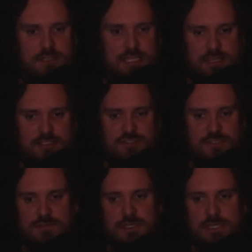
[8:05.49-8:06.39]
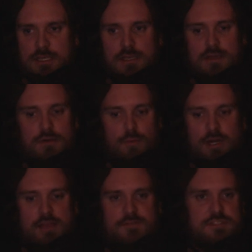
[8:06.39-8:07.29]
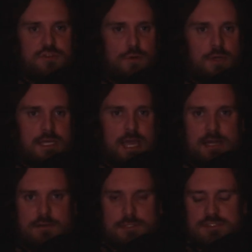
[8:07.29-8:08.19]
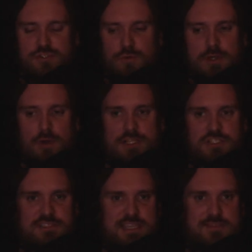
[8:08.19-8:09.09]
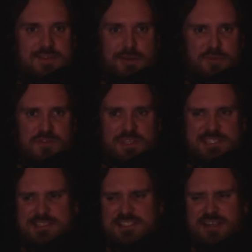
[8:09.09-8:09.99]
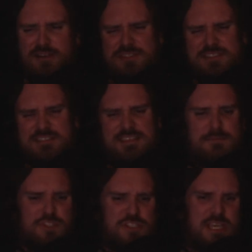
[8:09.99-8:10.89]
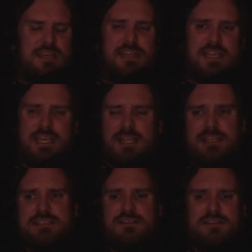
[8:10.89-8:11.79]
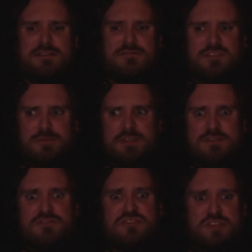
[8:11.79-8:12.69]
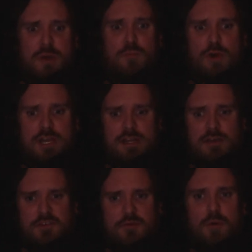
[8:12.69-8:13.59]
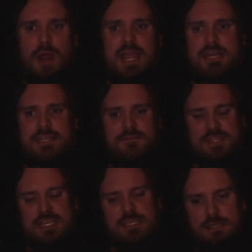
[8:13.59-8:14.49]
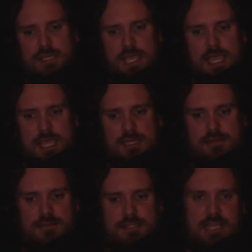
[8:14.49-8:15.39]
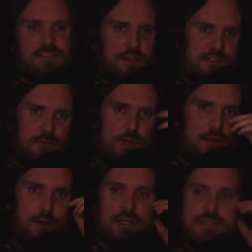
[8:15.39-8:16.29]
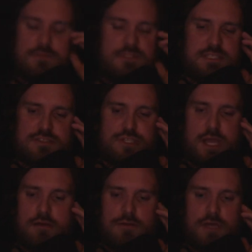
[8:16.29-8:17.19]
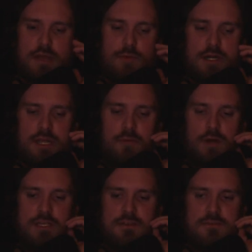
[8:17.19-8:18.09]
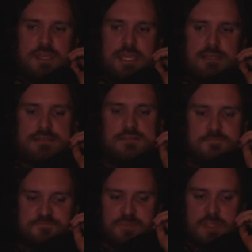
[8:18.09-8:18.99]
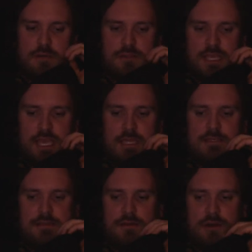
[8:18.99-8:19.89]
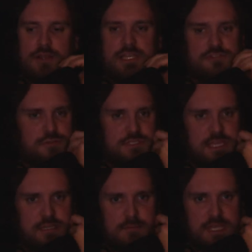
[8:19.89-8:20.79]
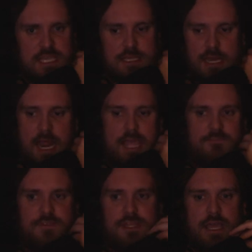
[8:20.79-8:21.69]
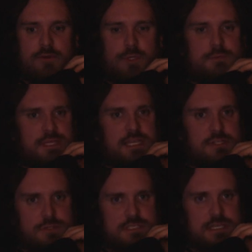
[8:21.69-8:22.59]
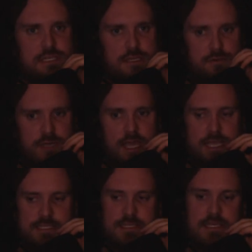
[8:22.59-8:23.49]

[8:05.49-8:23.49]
That's just what I've enjoyed. I don't enjoy watching TV or movies because it's all just the same shit. At least on YouTube, there's somewhat of a variety of things. And that's also what I want to do with this channel. I want to do things that are interesting to me. I feel like would be interesting to you guys.